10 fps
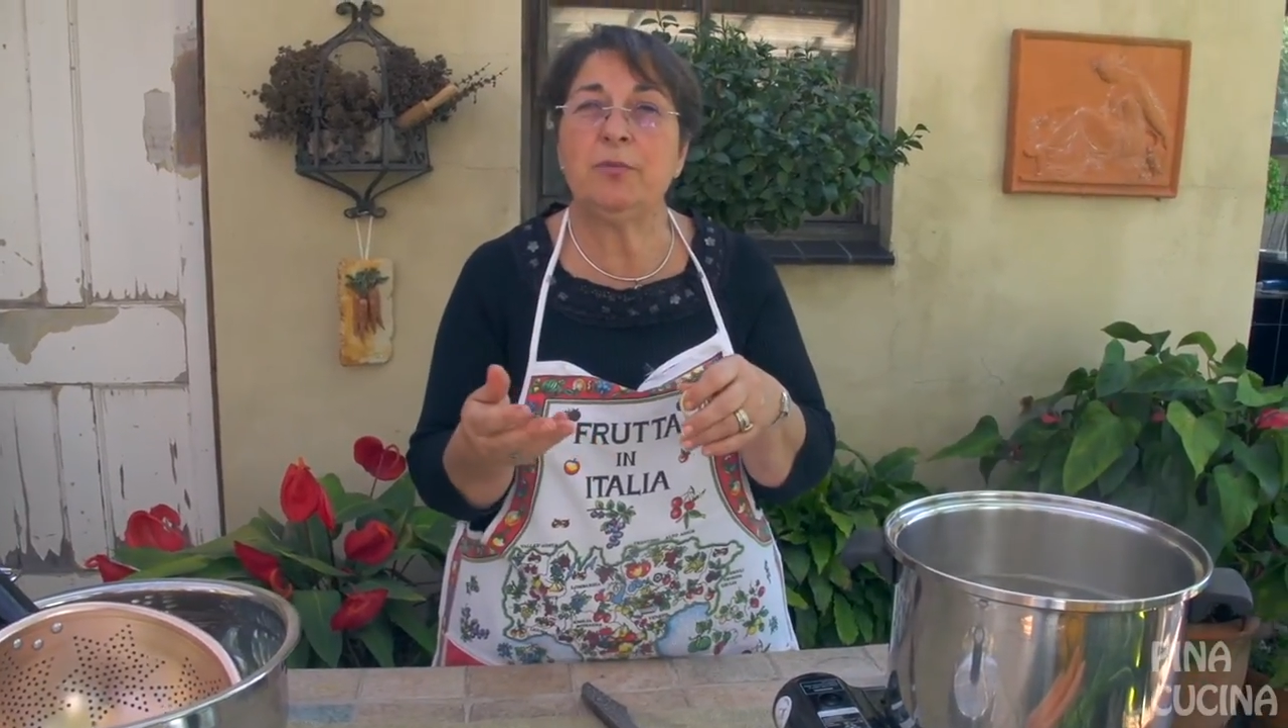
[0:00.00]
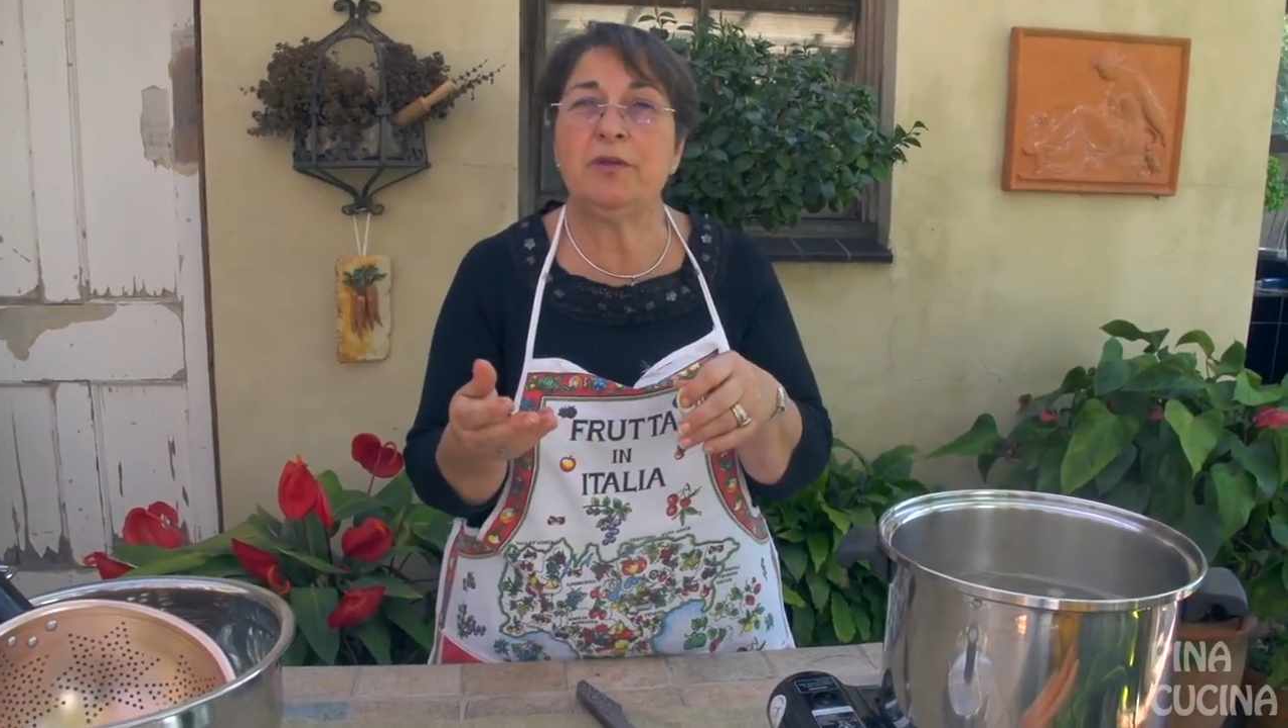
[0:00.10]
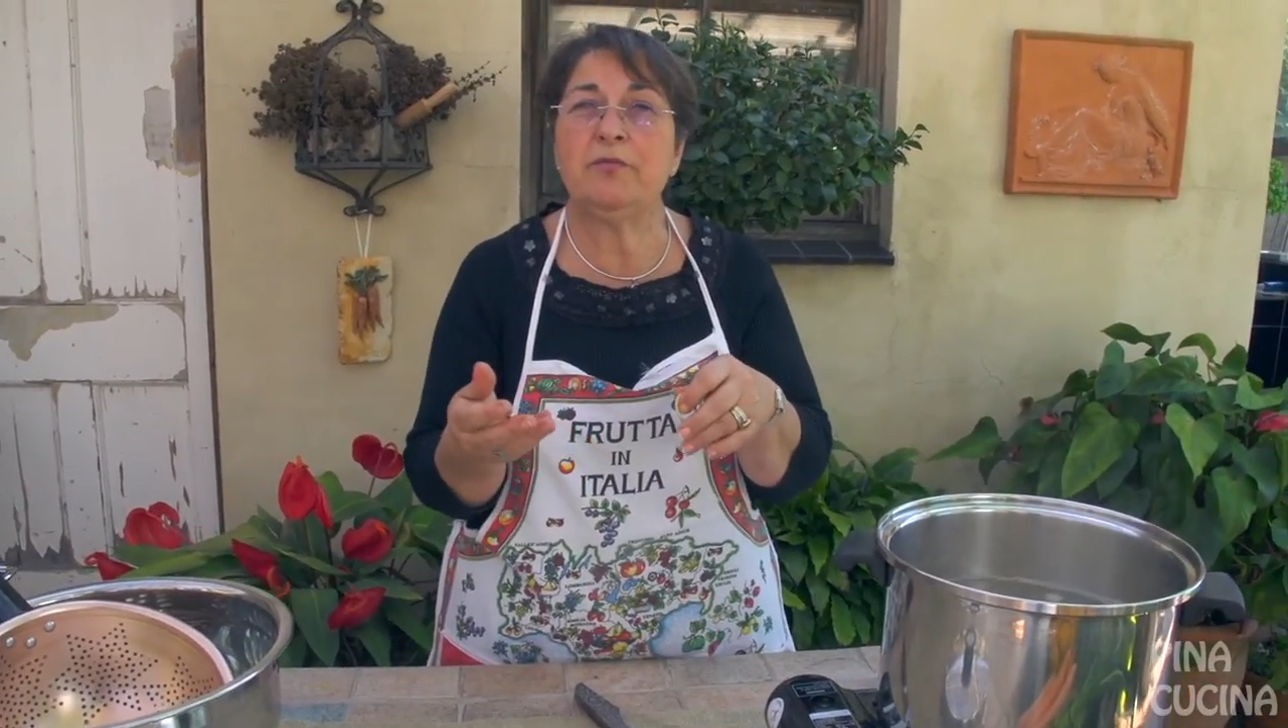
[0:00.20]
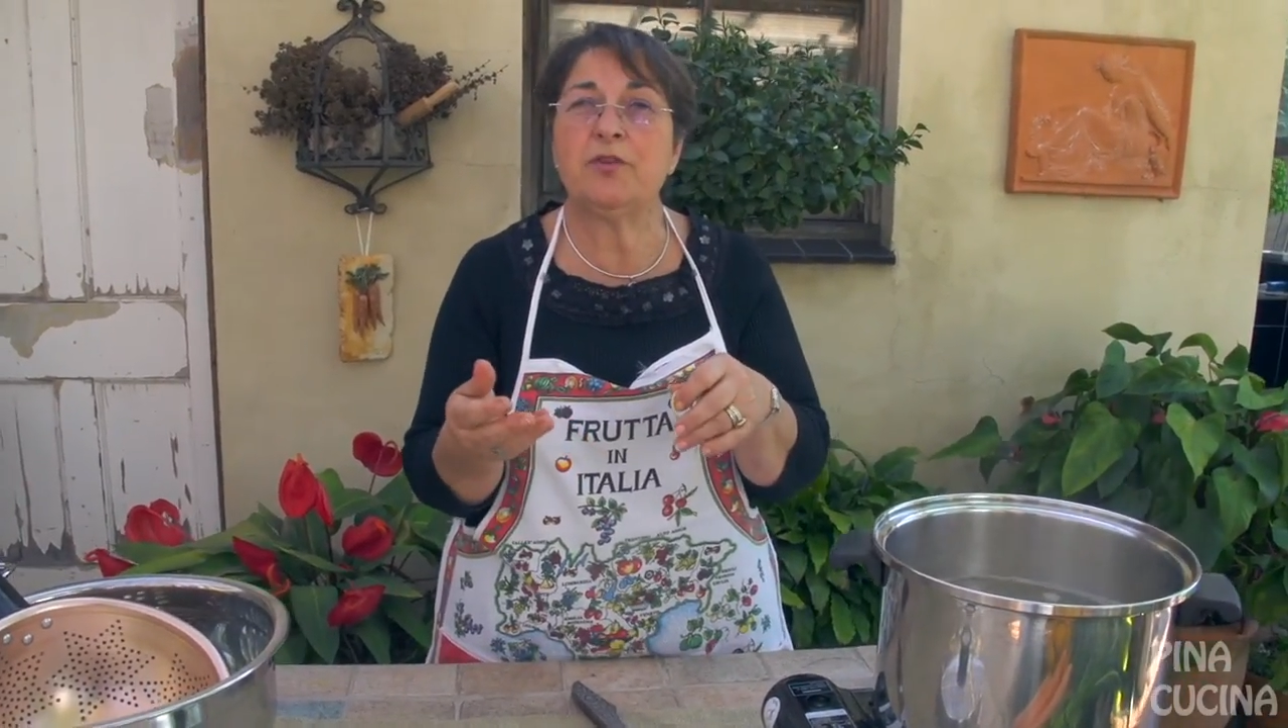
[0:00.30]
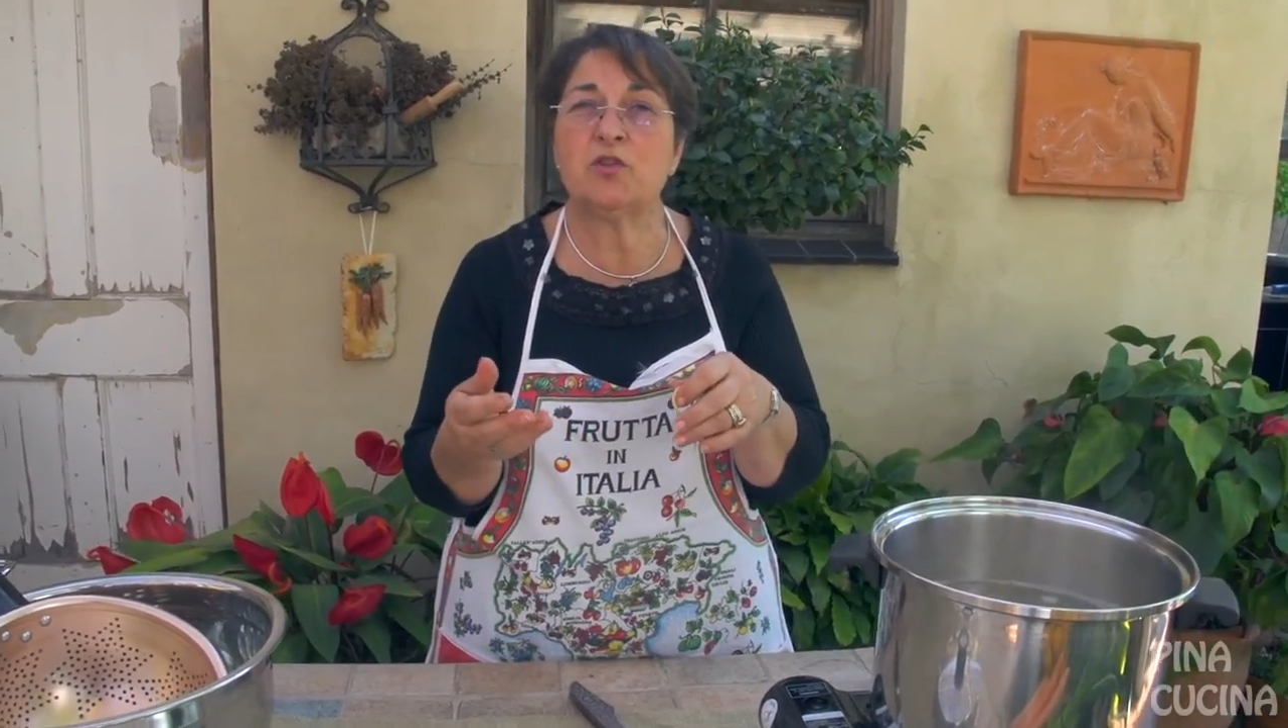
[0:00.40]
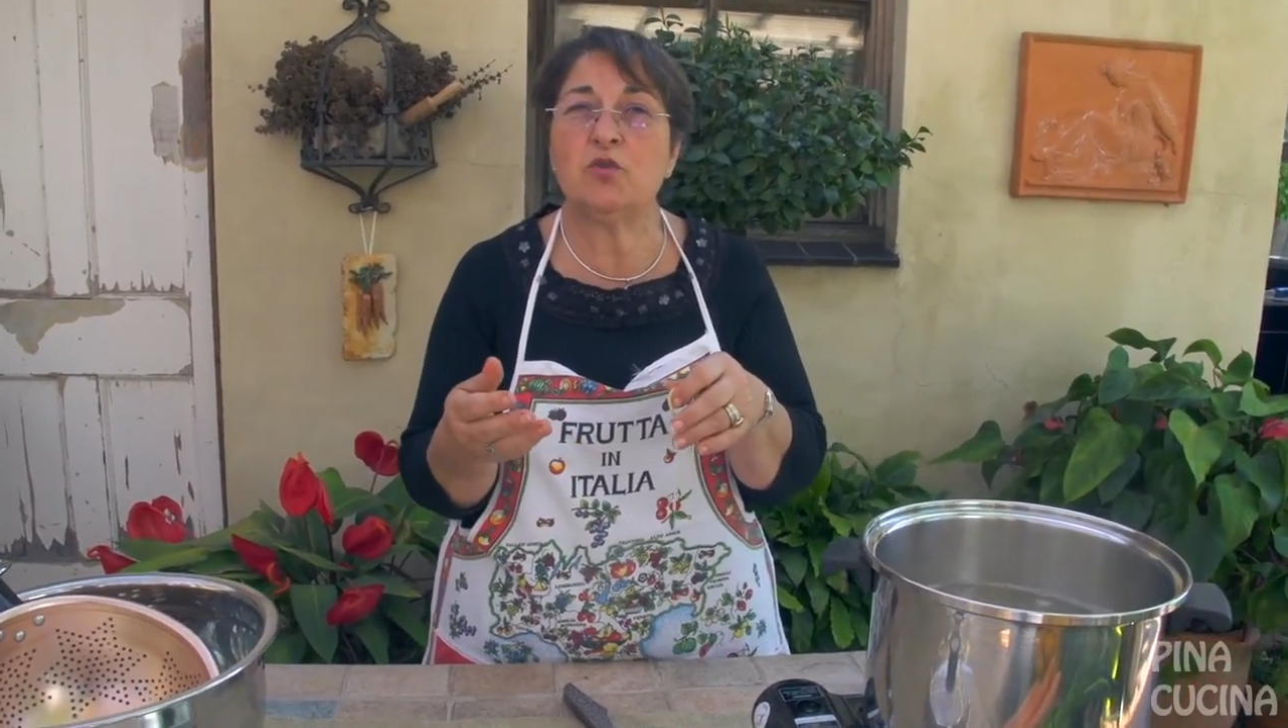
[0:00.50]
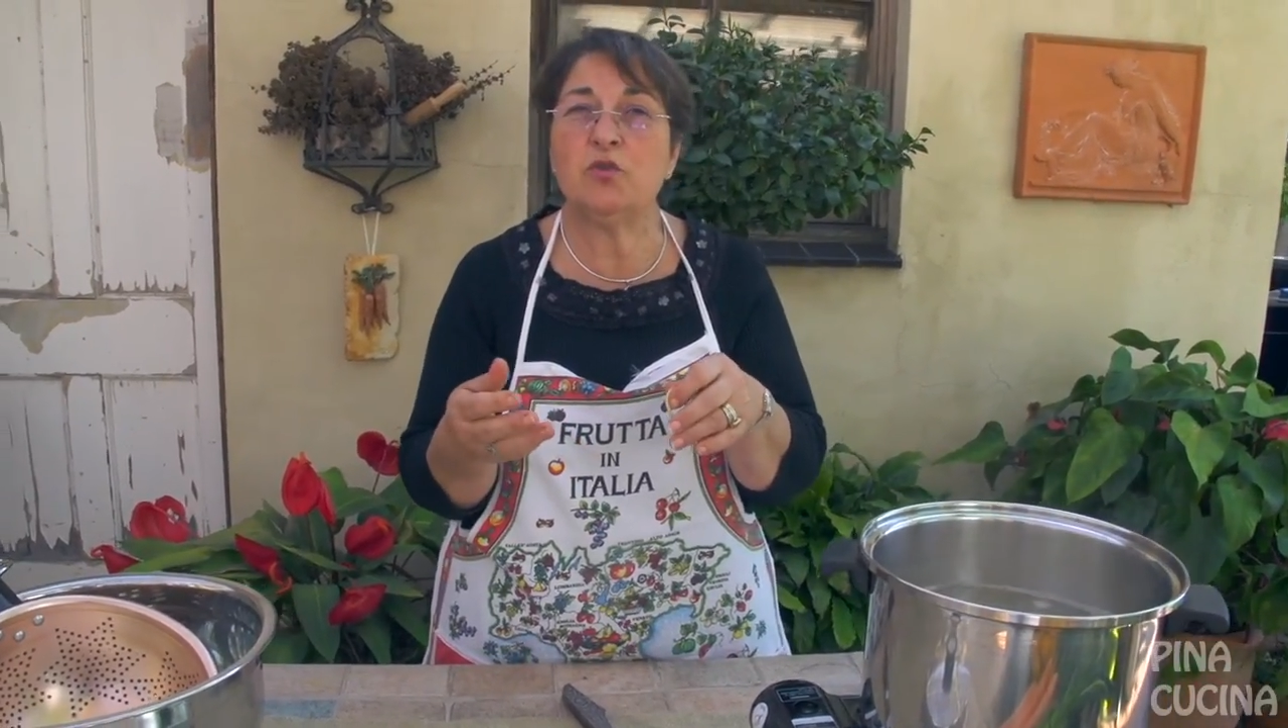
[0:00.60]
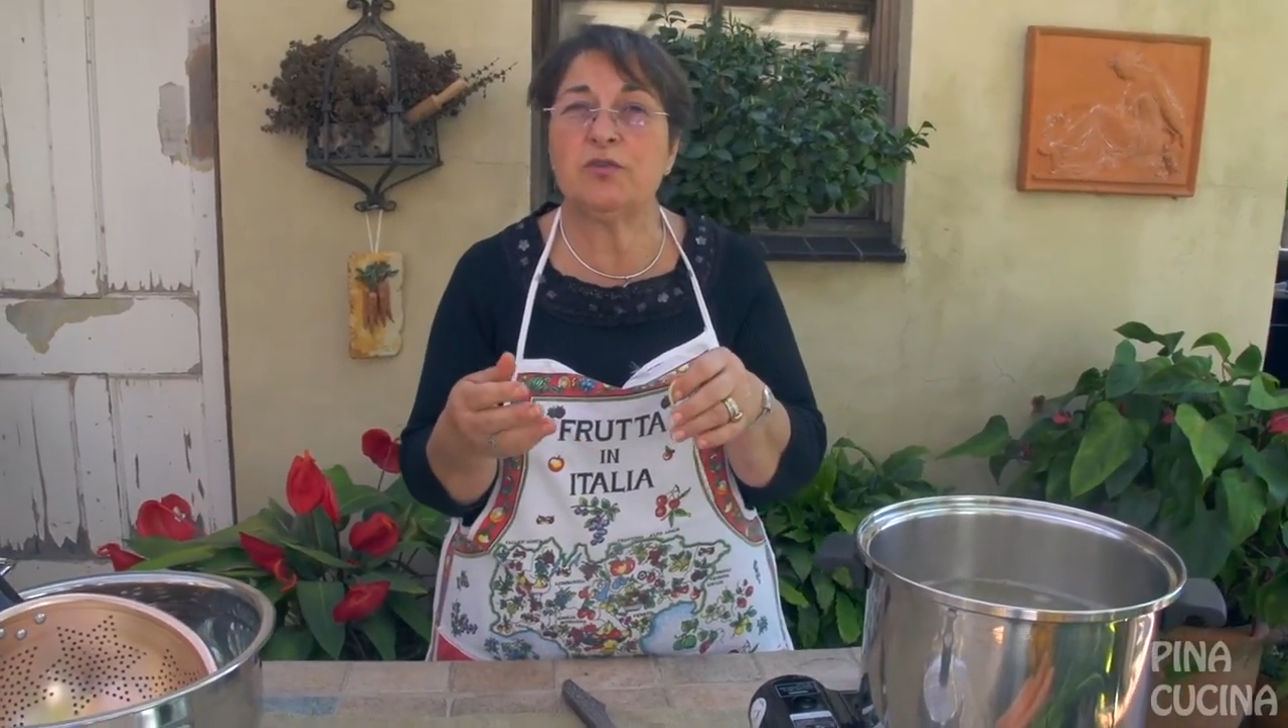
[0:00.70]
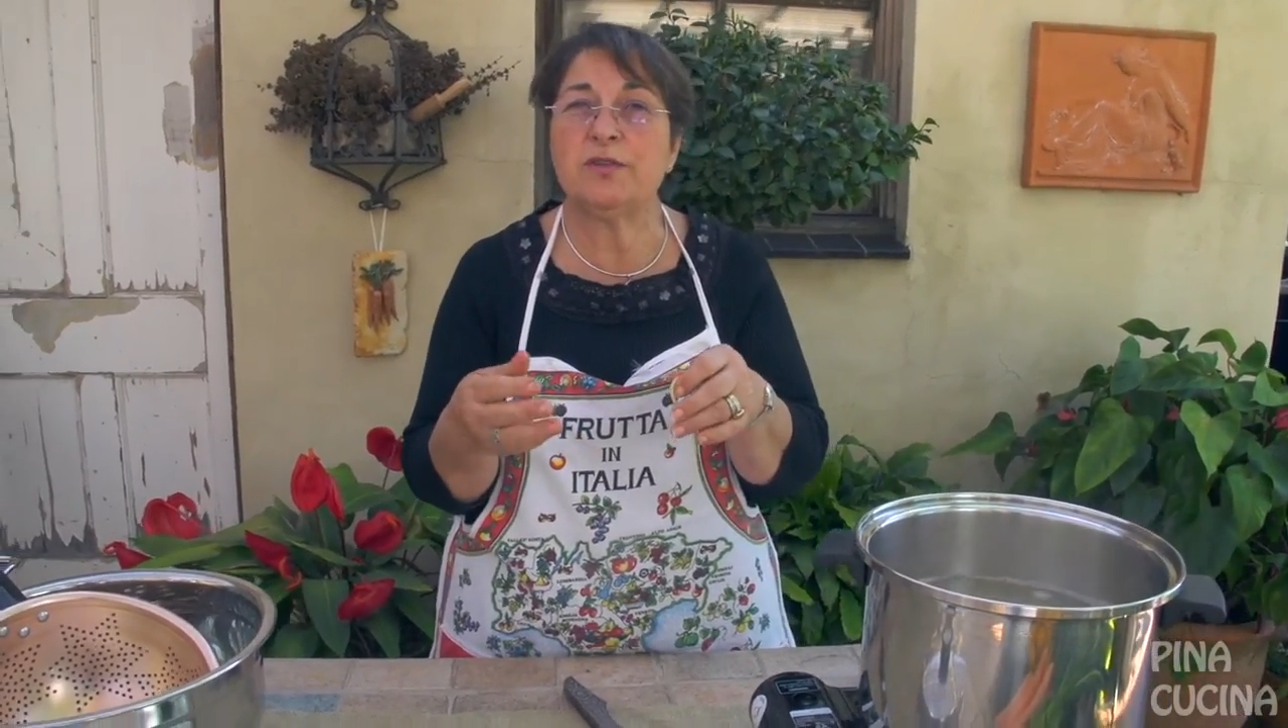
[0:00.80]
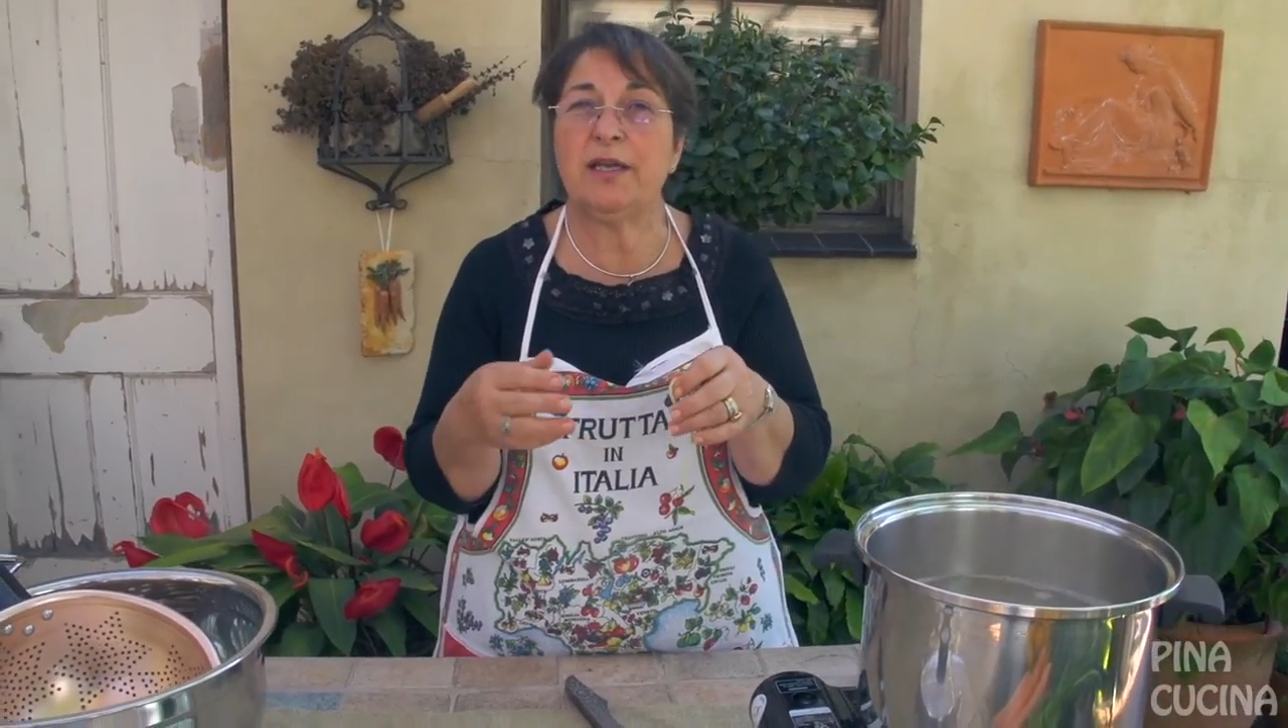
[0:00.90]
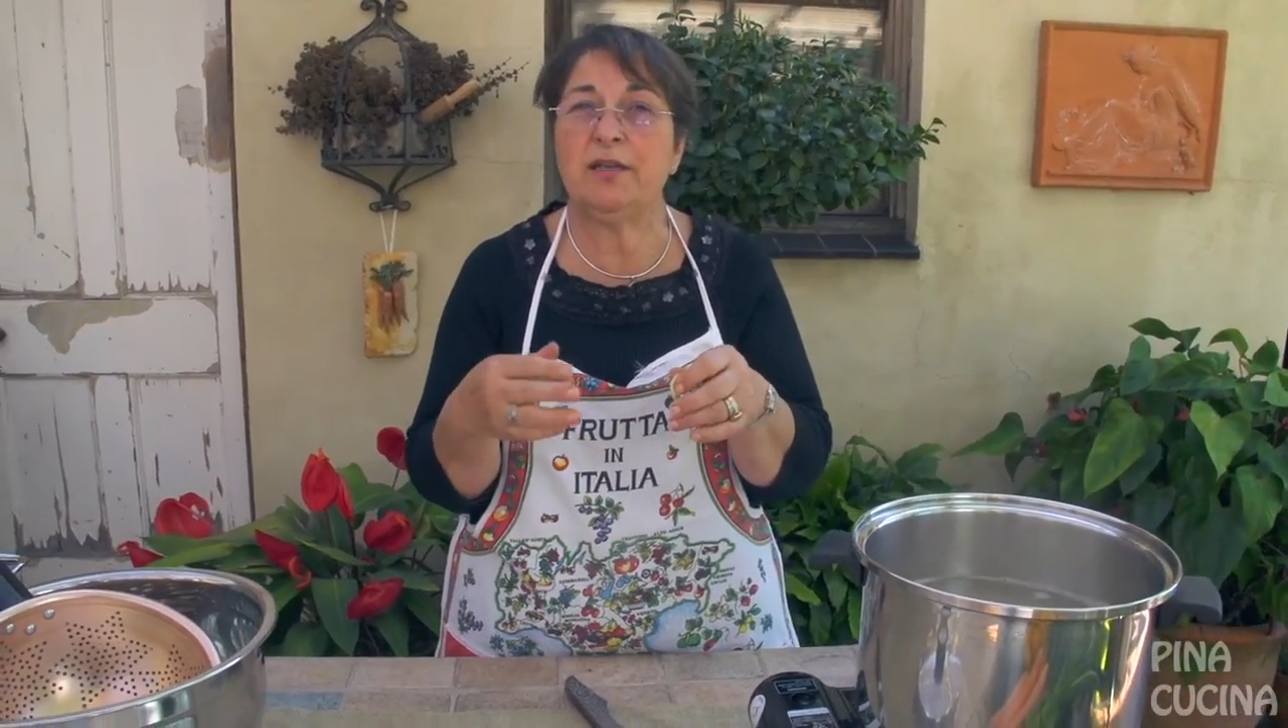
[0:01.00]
bit of the sauce